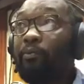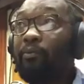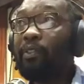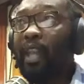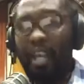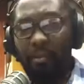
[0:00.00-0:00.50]

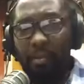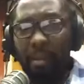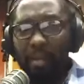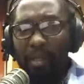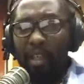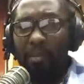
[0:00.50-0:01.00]
And
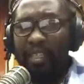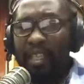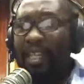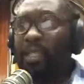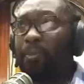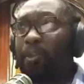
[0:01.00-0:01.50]
everybody becomes an
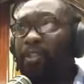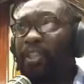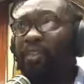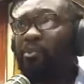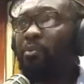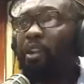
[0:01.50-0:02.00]
expert, and
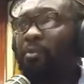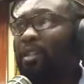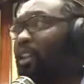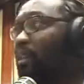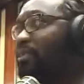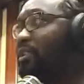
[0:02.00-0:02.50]
everybody
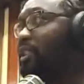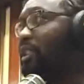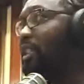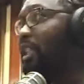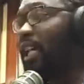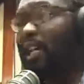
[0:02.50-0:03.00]
becomes
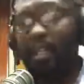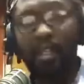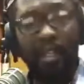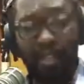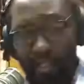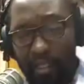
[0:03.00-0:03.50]

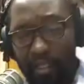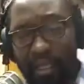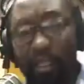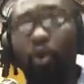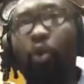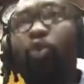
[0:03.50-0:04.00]
the
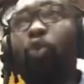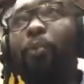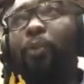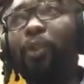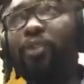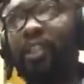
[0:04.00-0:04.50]
go-to
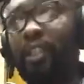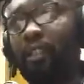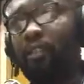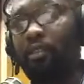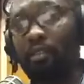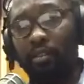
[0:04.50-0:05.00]
person
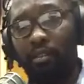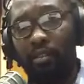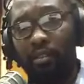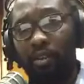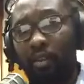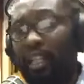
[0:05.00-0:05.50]

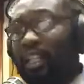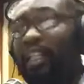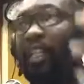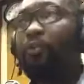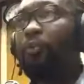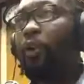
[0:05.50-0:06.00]
or the
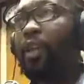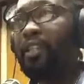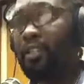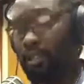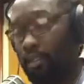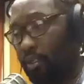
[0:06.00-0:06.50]
leading
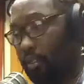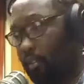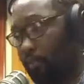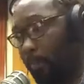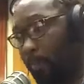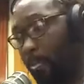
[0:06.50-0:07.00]
voice.
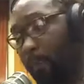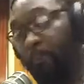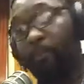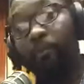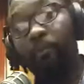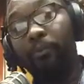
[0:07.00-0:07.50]

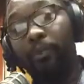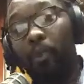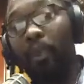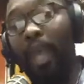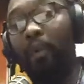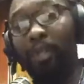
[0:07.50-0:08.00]
Well,
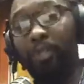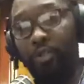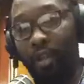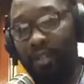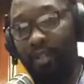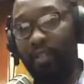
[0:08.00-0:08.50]
I will
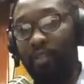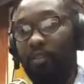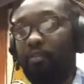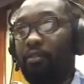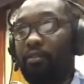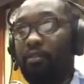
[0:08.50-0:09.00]
trust
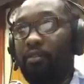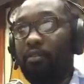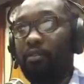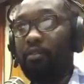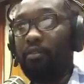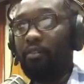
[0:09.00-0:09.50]

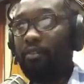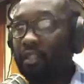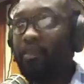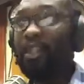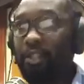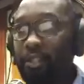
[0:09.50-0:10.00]
the
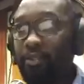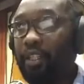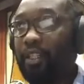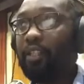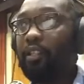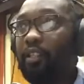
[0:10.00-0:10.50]
Ministry
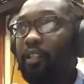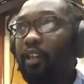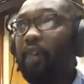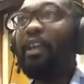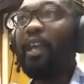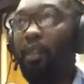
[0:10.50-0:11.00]

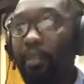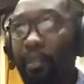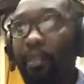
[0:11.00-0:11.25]
of Health.